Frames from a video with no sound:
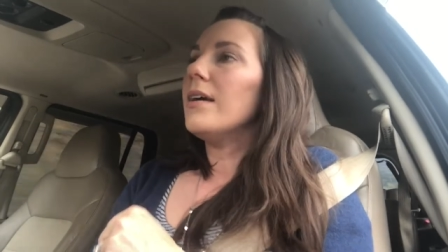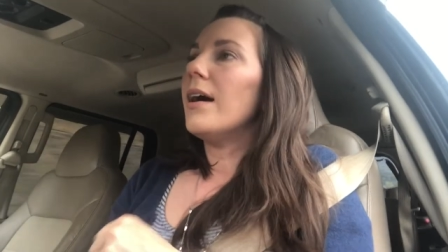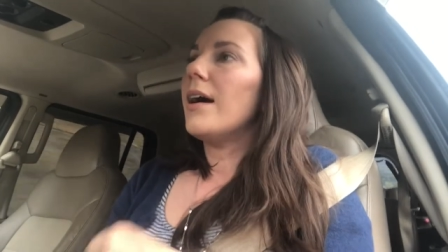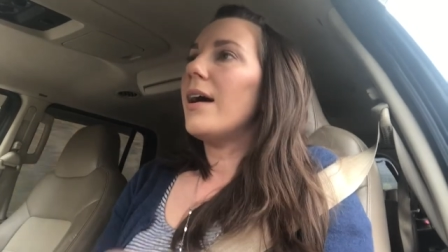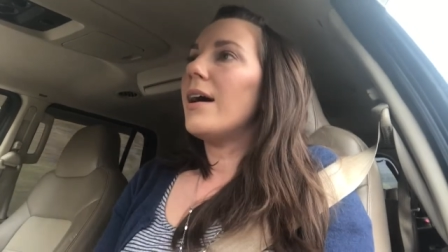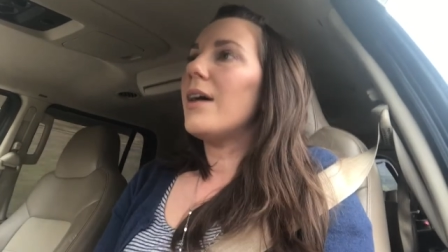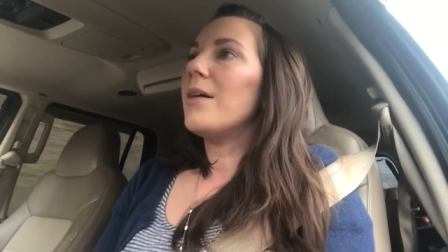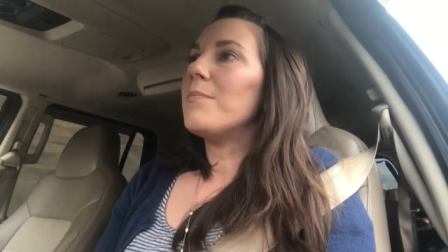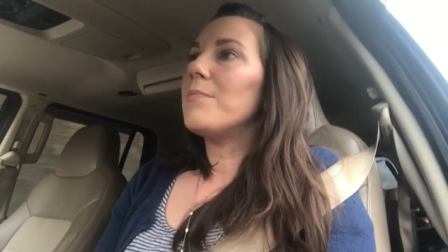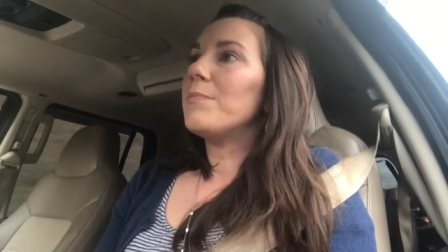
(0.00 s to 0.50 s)

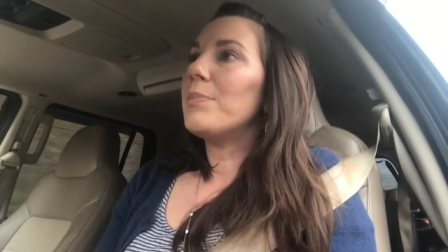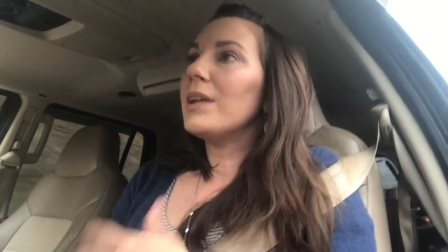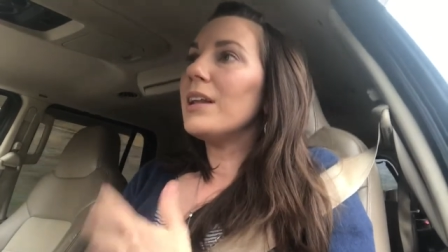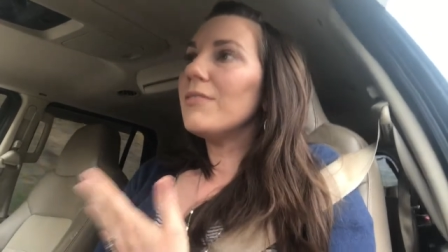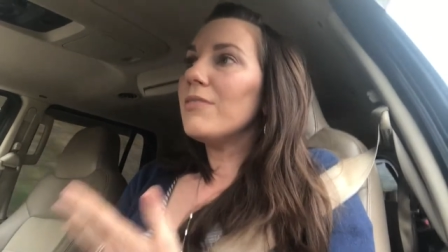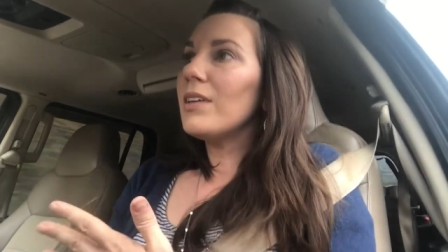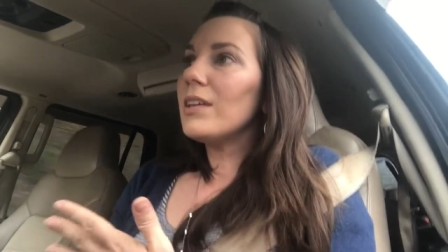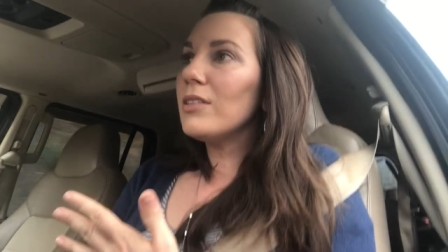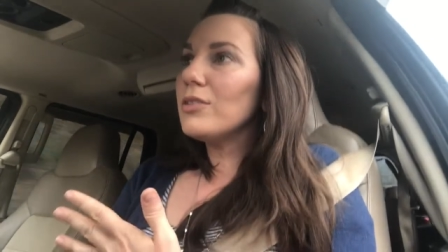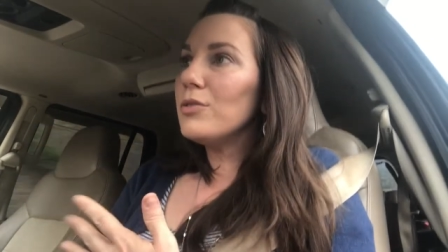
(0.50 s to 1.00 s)
Um, but
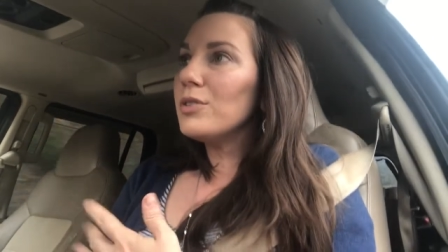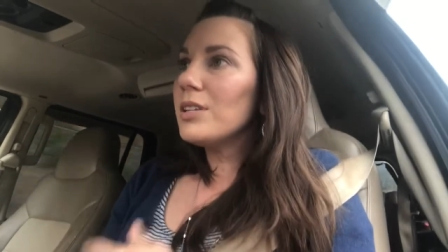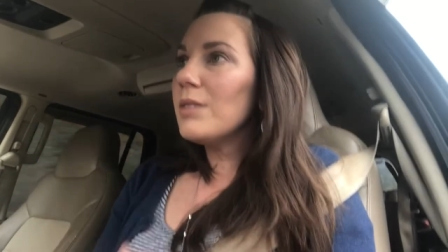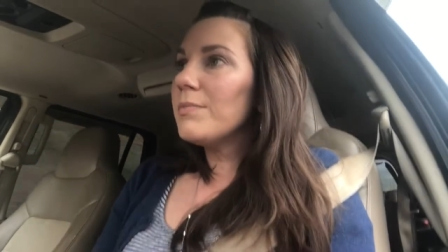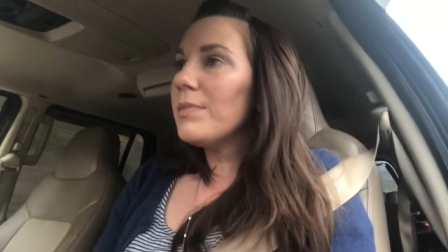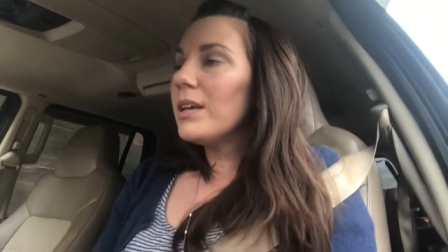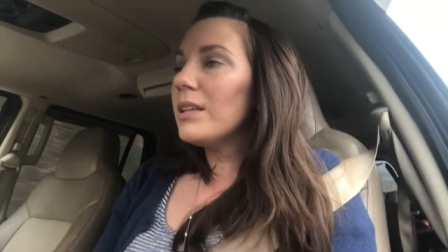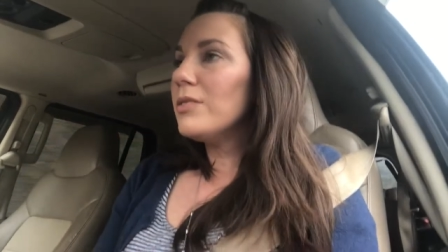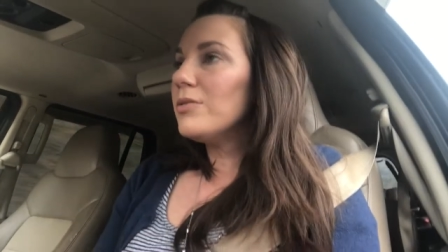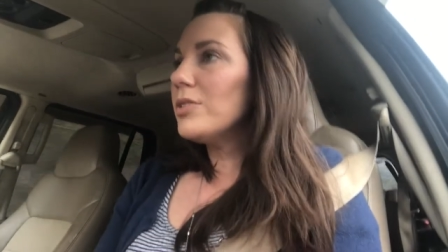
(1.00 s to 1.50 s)
if they lose
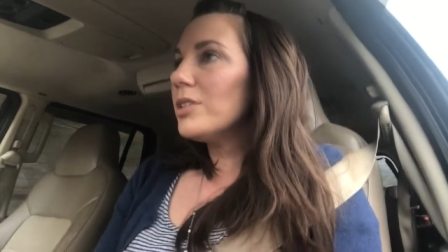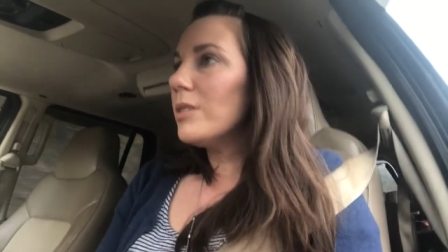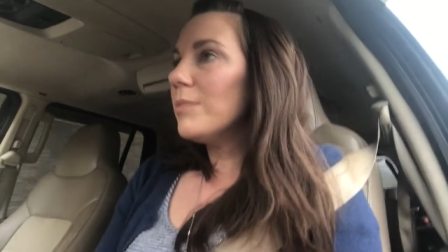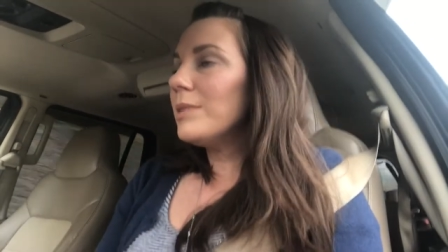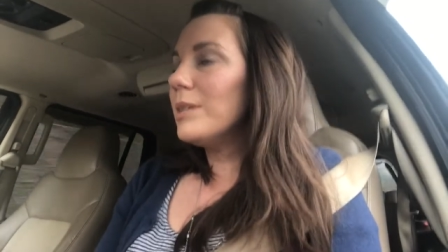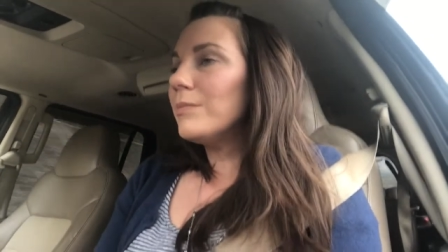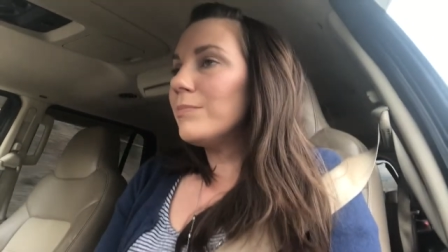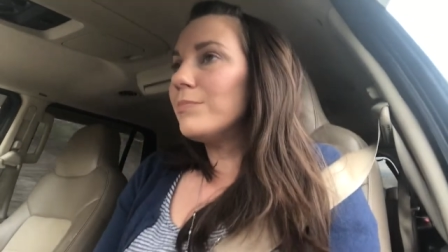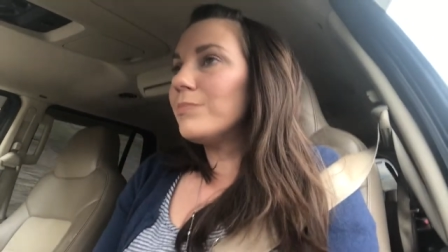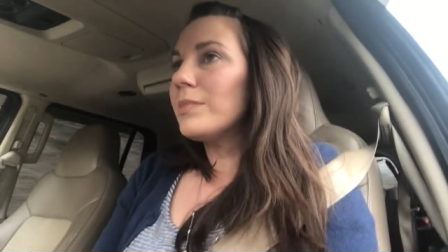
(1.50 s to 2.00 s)
them, they lose them,
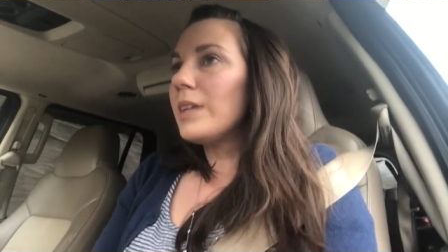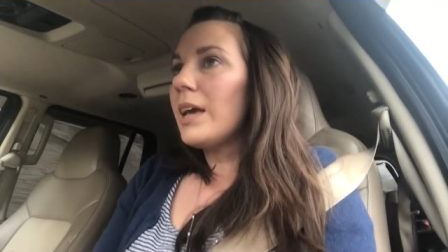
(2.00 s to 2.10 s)
and